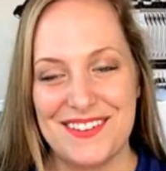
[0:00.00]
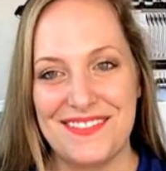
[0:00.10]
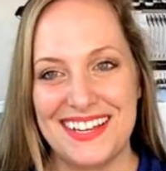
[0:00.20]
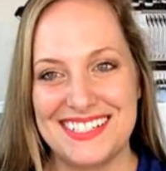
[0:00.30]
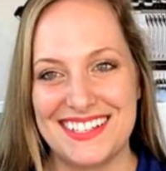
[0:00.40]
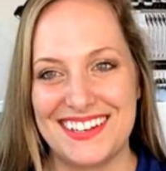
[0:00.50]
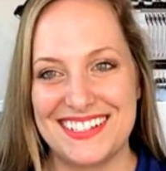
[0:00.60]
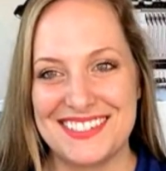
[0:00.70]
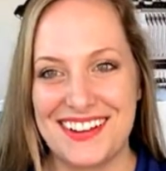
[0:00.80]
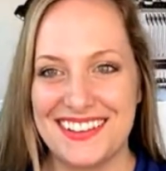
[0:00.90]
face on it.
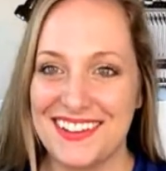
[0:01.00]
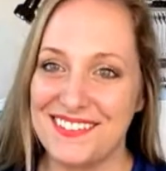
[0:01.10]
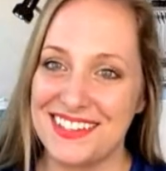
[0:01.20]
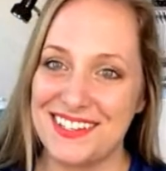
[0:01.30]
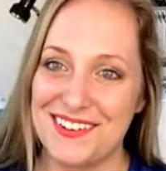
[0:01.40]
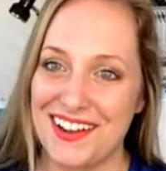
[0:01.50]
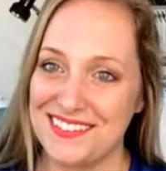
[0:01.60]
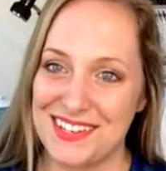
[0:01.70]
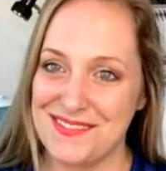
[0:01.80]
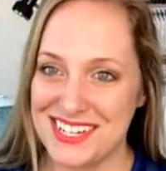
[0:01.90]
So I love that you have
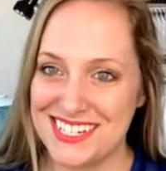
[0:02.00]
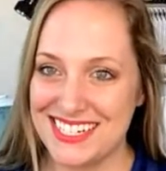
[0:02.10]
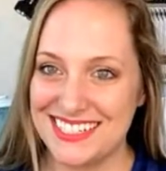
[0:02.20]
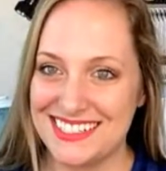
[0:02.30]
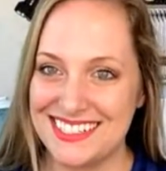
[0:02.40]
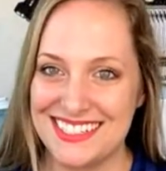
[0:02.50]
that machine.